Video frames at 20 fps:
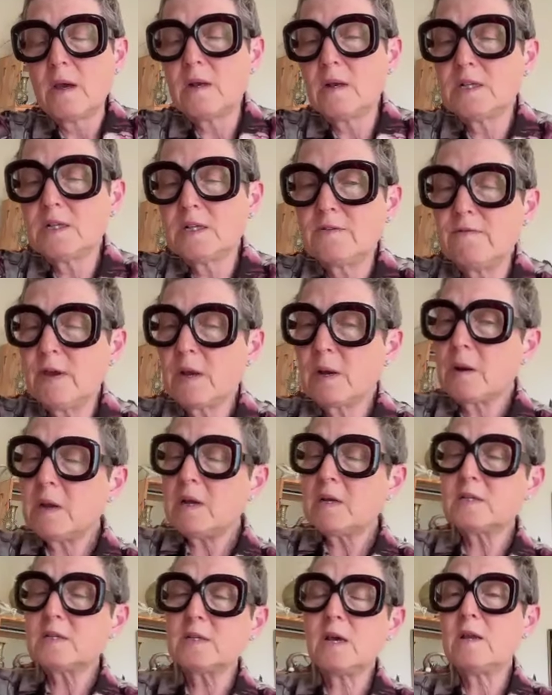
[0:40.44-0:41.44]
And it's very
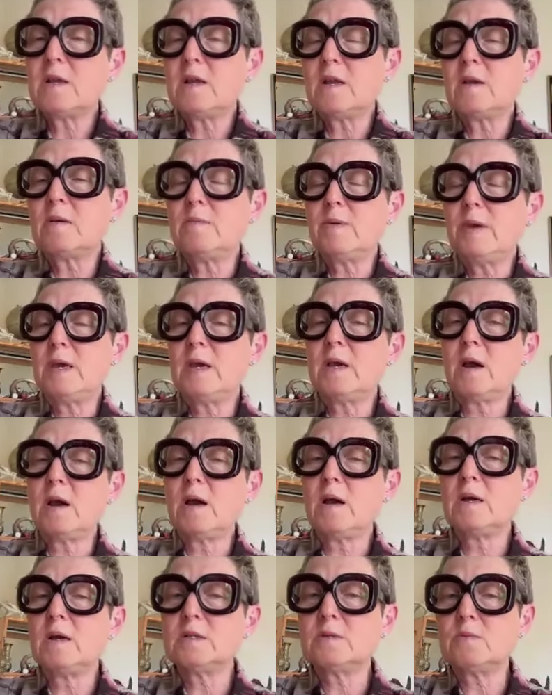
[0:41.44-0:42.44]
exciting
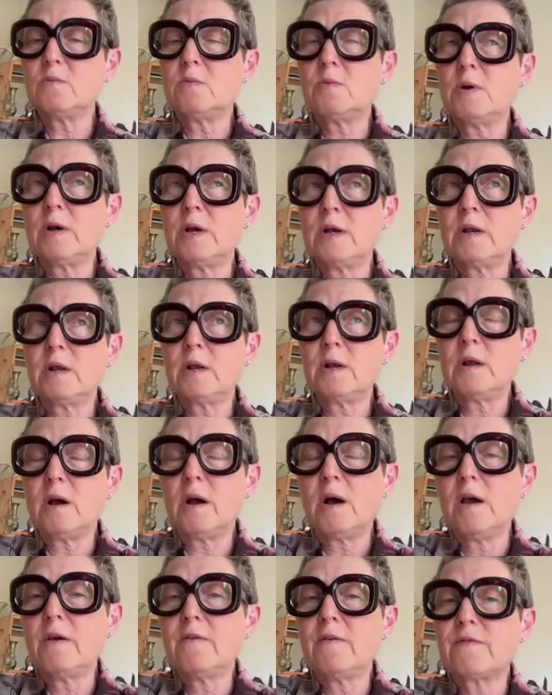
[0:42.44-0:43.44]
because when
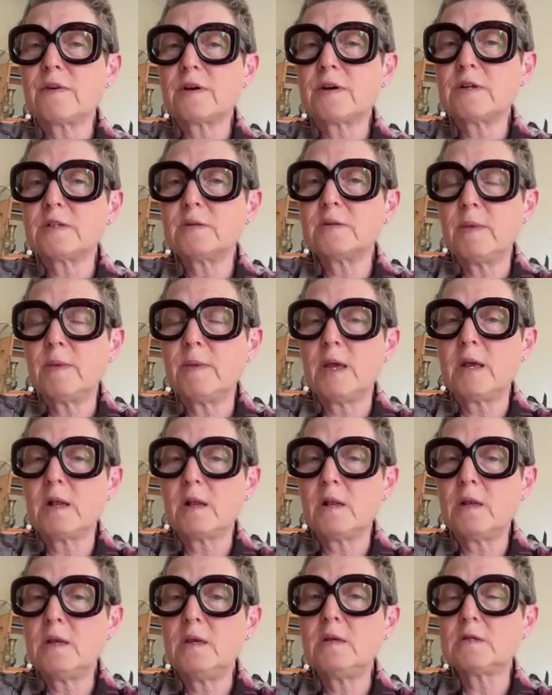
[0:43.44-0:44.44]
I first
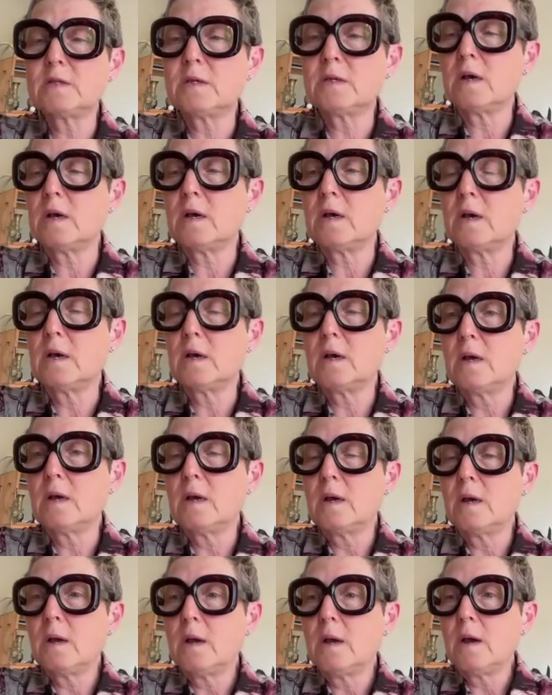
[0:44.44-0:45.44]
met Lisa,
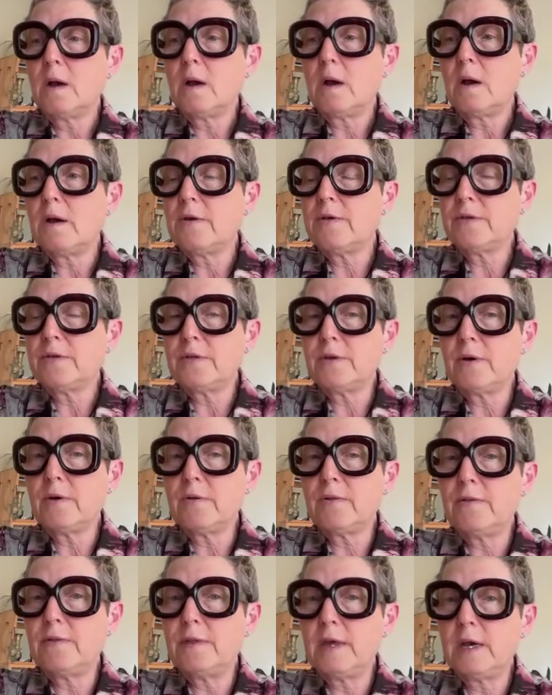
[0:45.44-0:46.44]
I
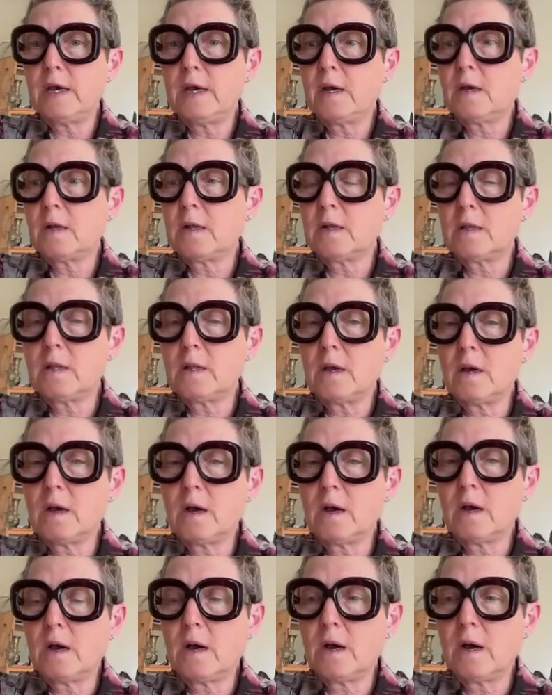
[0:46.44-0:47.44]
thought that
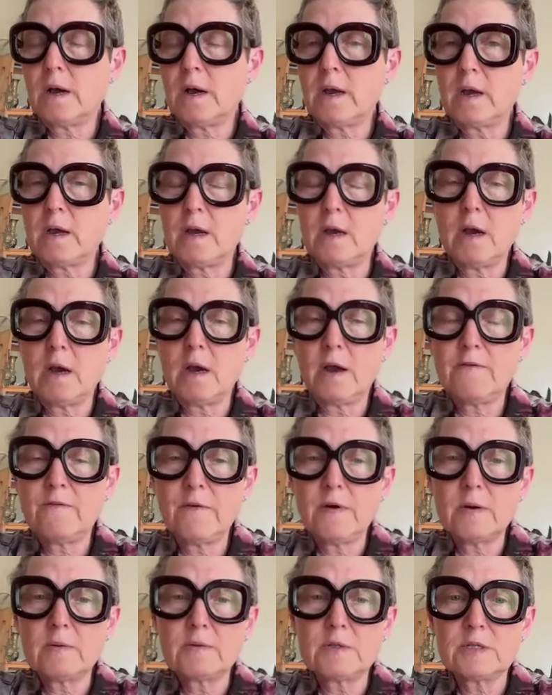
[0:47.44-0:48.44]
I
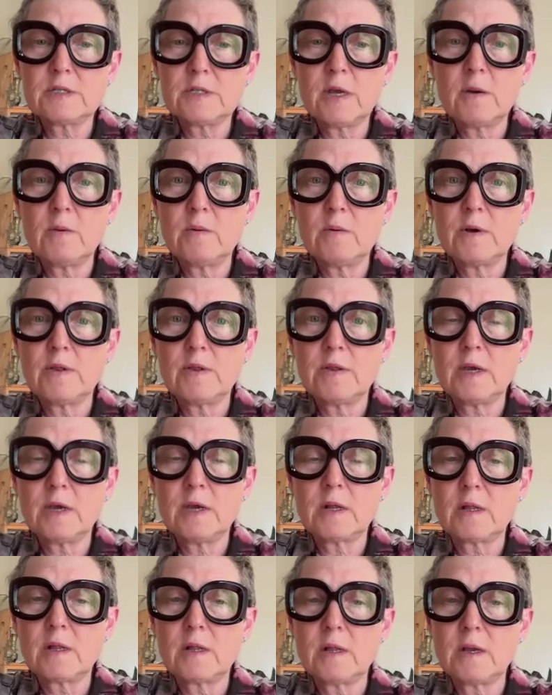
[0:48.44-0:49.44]
found someone
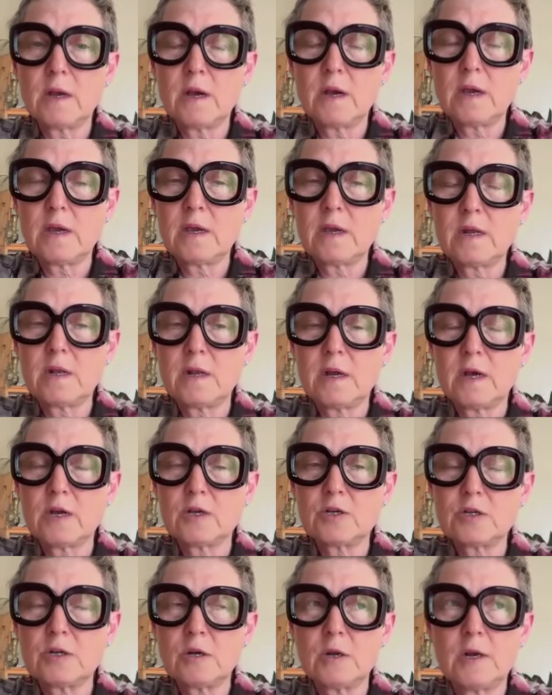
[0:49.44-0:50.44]
that I can
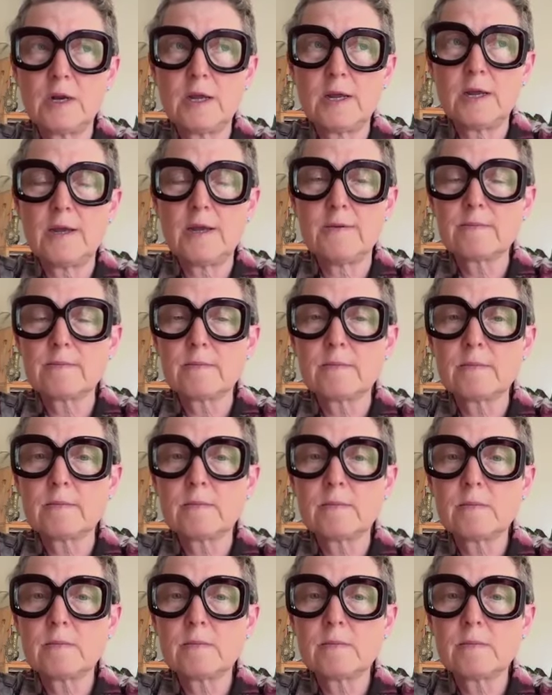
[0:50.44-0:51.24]
actually